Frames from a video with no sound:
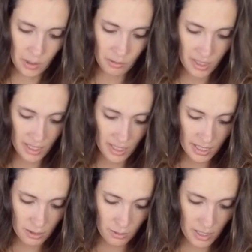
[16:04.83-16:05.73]
We really
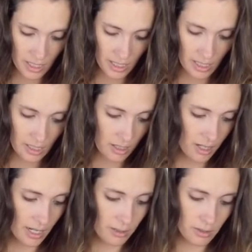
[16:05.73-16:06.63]
like zucchini in
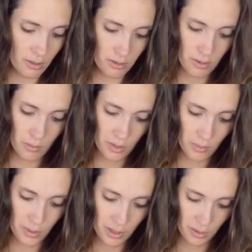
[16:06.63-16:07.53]
our household, so I'm
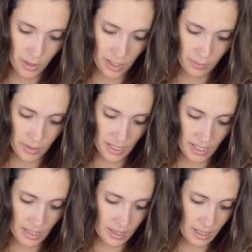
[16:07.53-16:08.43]
going to put quite a bit
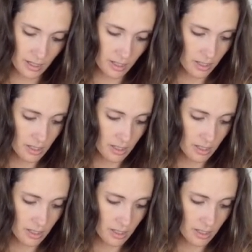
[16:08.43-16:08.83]
in there.